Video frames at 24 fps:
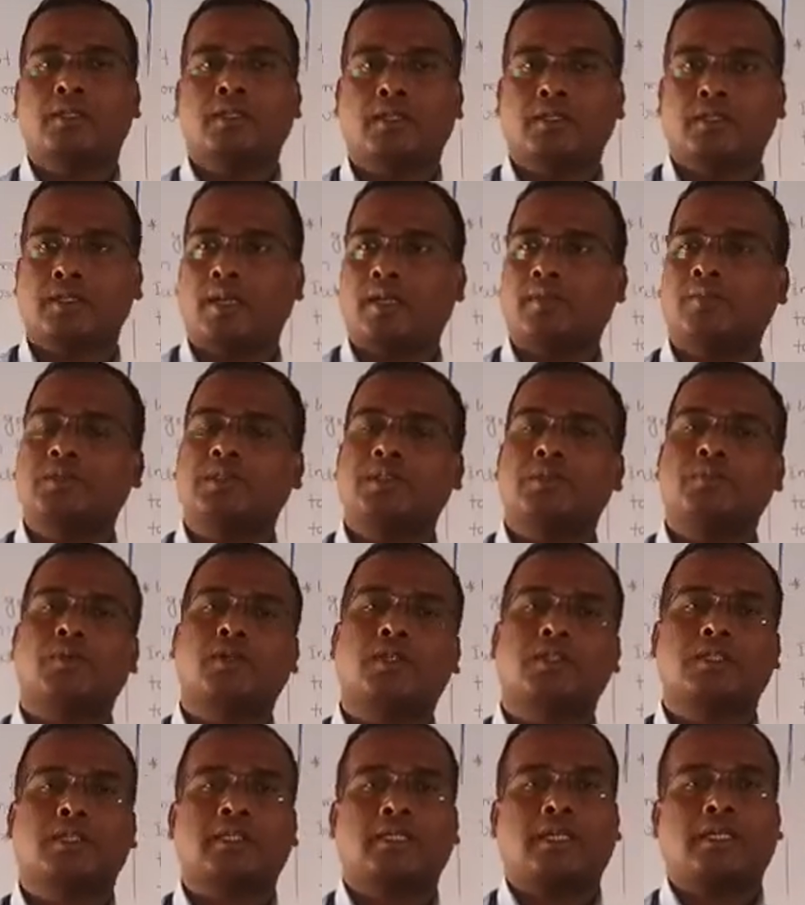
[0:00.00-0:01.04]
That means for
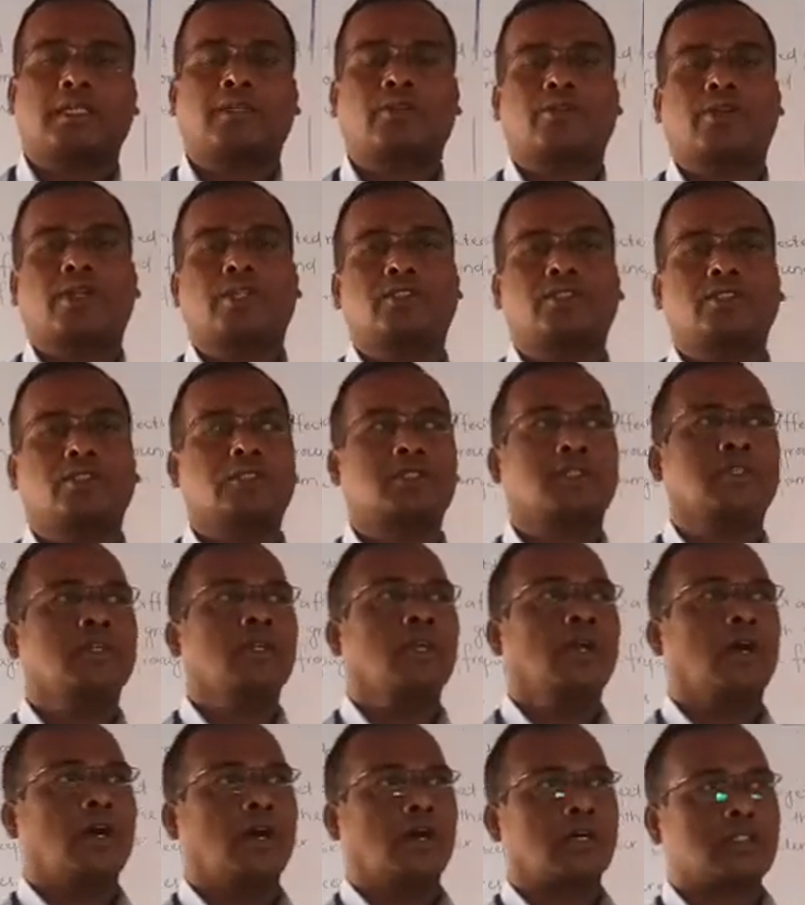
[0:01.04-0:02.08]
that agriculture
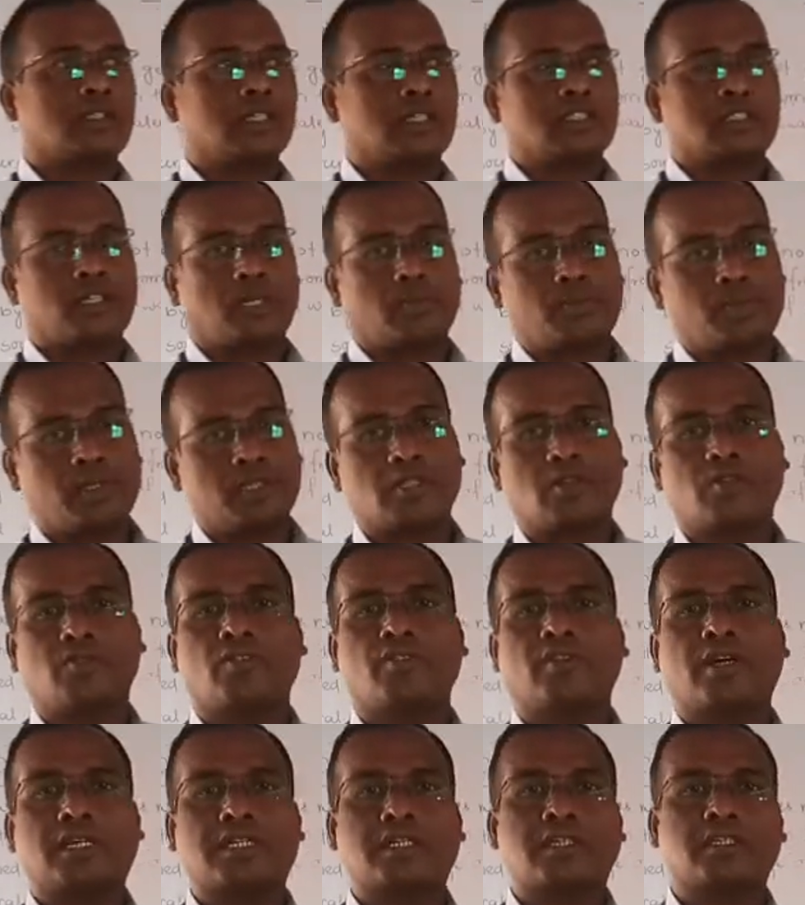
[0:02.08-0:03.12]
or that surface of
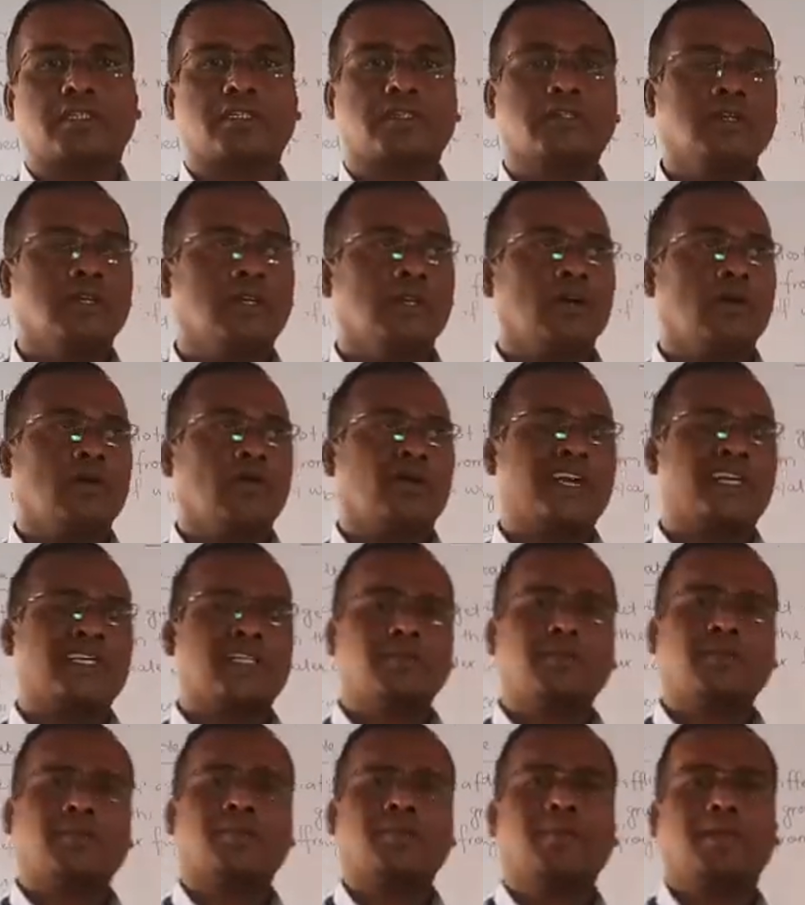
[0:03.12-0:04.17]
water,
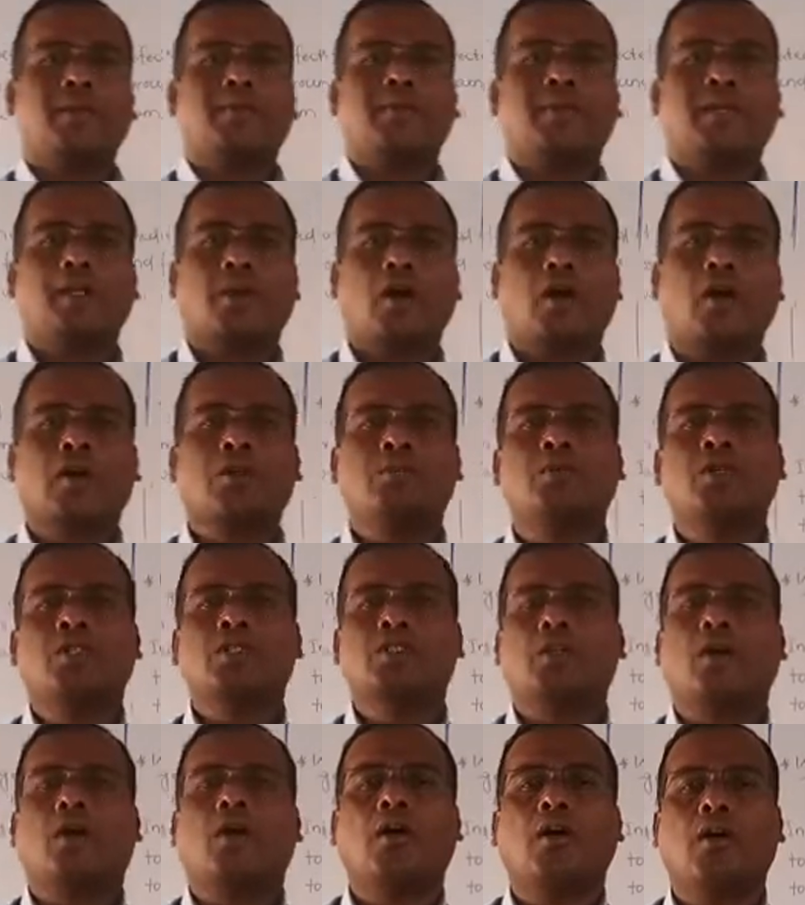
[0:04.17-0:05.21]
whatever may be, almost
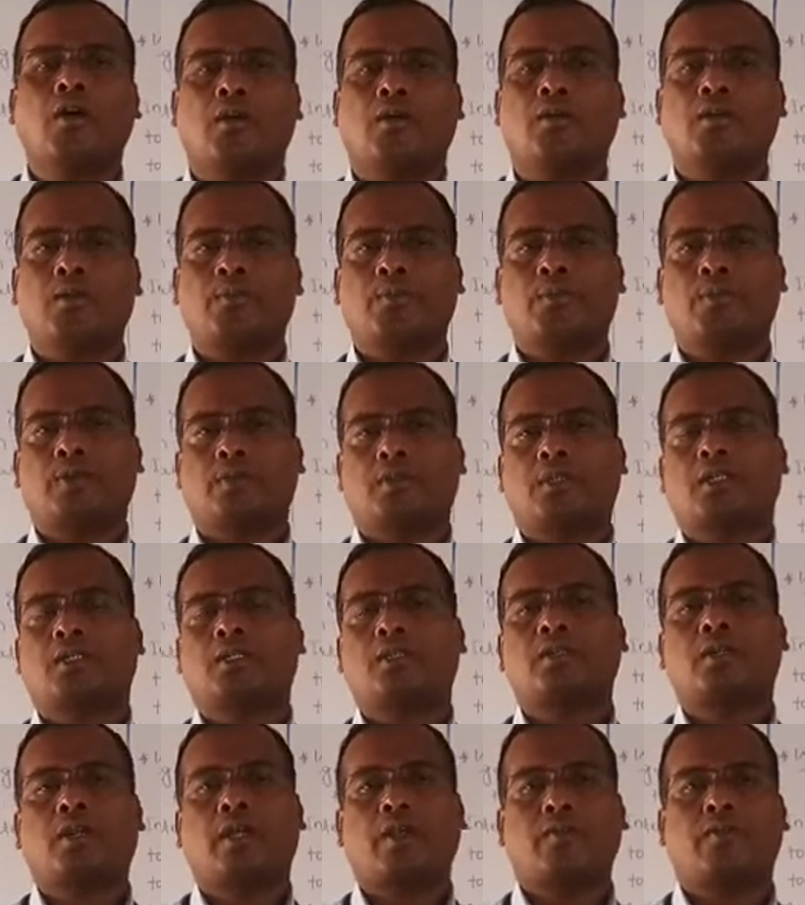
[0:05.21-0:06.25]
all that
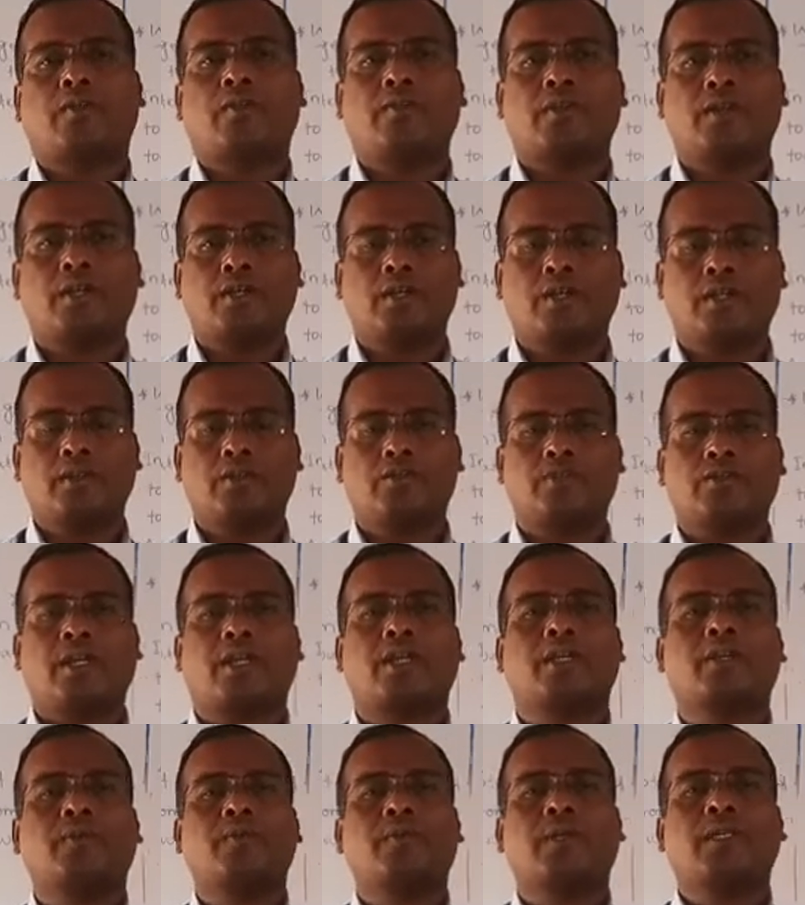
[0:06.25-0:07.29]
everybody we are
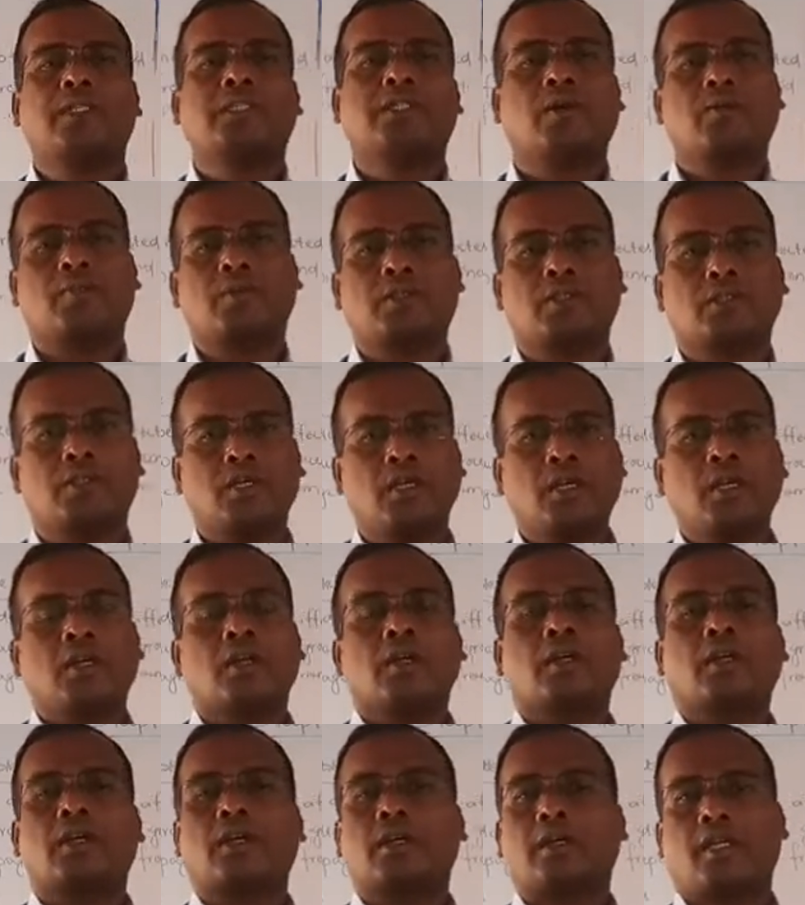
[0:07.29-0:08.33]
depending upon the
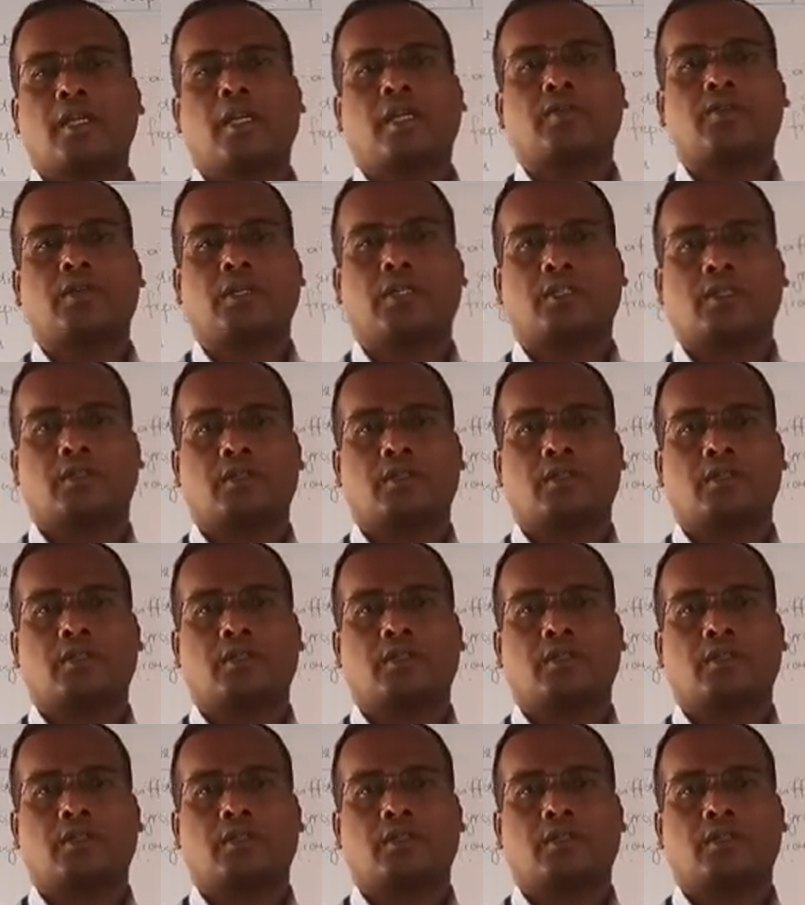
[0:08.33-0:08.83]
rainwater.